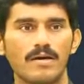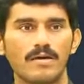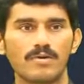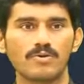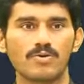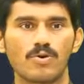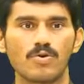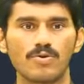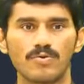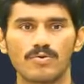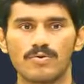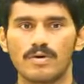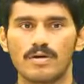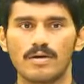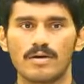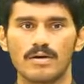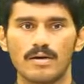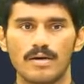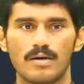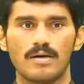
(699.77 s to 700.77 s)

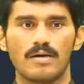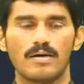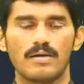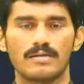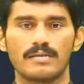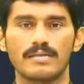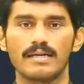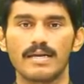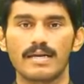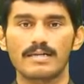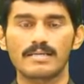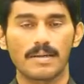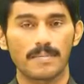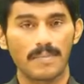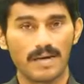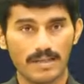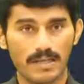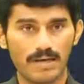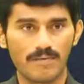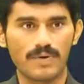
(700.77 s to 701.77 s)
So there are
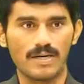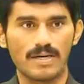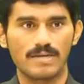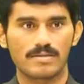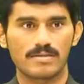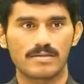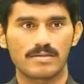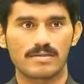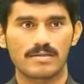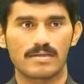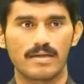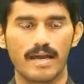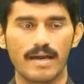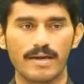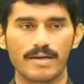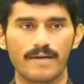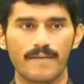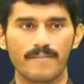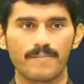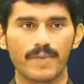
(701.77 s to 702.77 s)
some other words
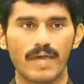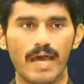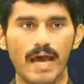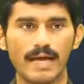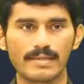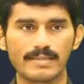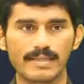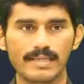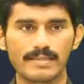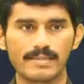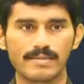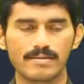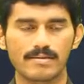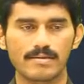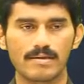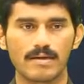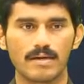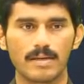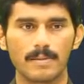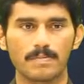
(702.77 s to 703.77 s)
like
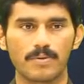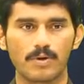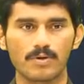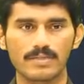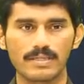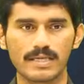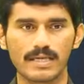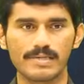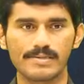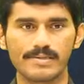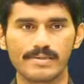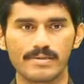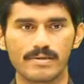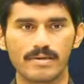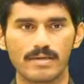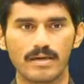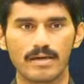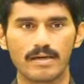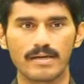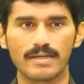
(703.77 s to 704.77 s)
assets, proceeds,
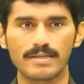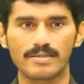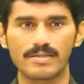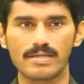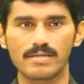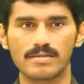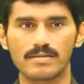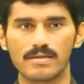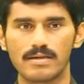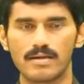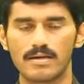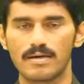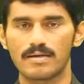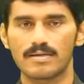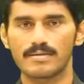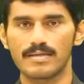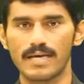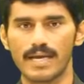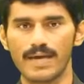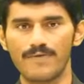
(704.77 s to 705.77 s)
riches,
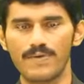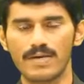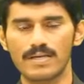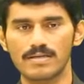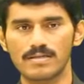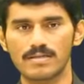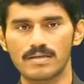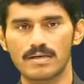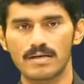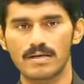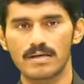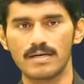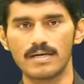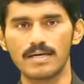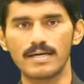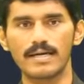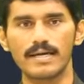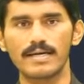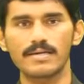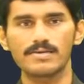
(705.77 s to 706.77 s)
savings,
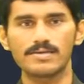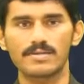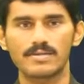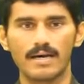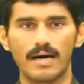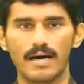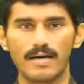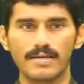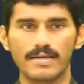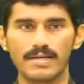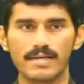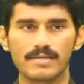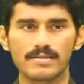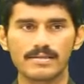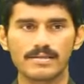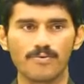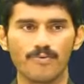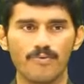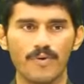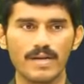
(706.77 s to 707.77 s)
earnings,
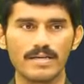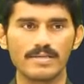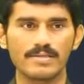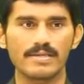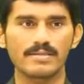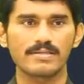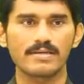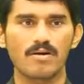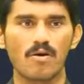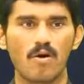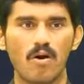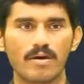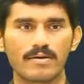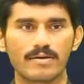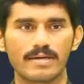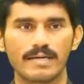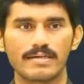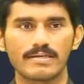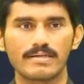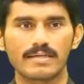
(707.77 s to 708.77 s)
arrears, wages,
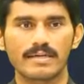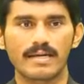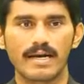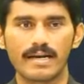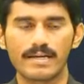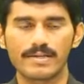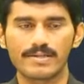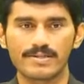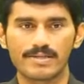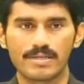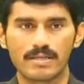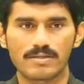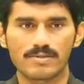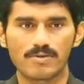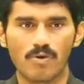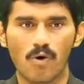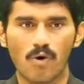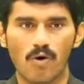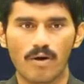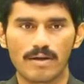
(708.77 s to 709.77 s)
contents, credentials,
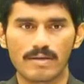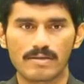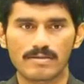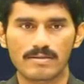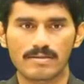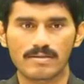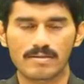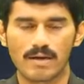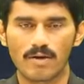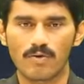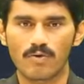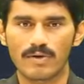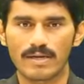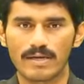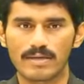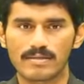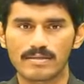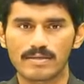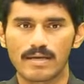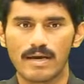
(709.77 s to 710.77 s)
orders,
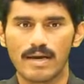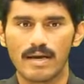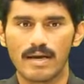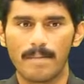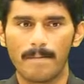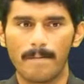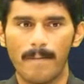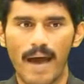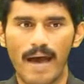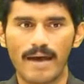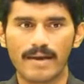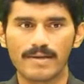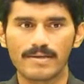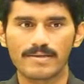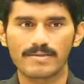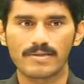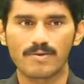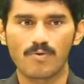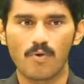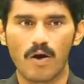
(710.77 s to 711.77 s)
surroundings,
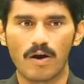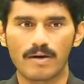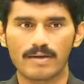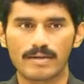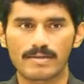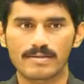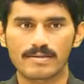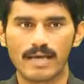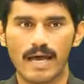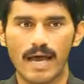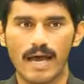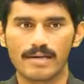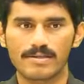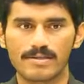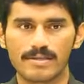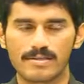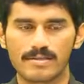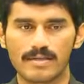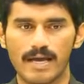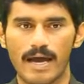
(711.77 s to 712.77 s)
manners, quarters,
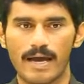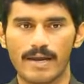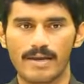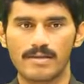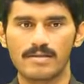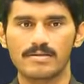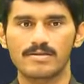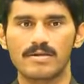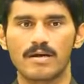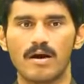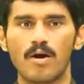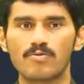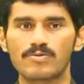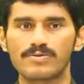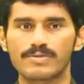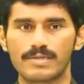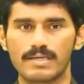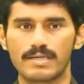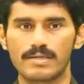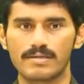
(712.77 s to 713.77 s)
ashes, annals,
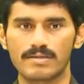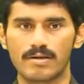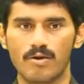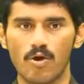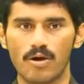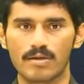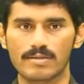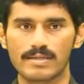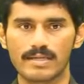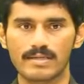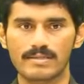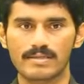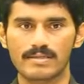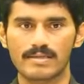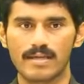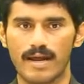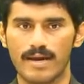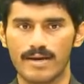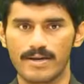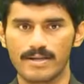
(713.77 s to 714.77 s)
outskirts, lodgings,
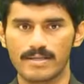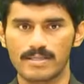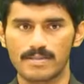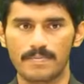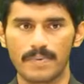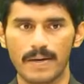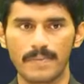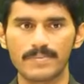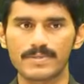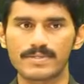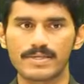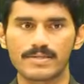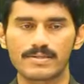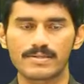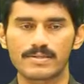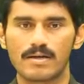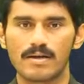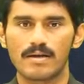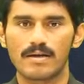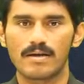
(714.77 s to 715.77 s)
tidings,
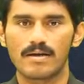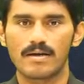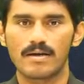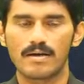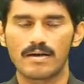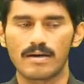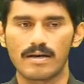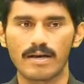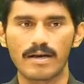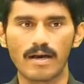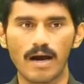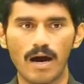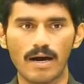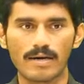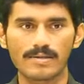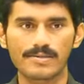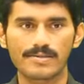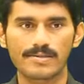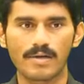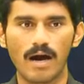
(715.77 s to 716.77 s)
premises,
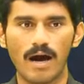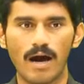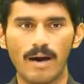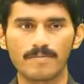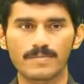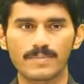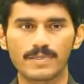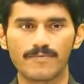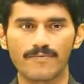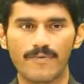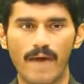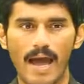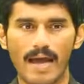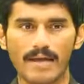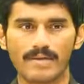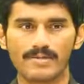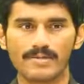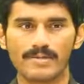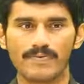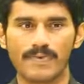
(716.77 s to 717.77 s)
regards, arms,
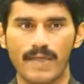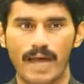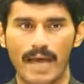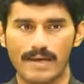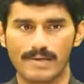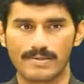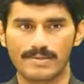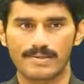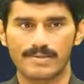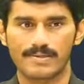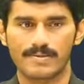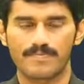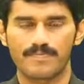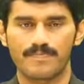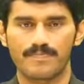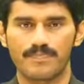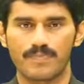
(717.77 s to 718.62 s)
fangs, thanks.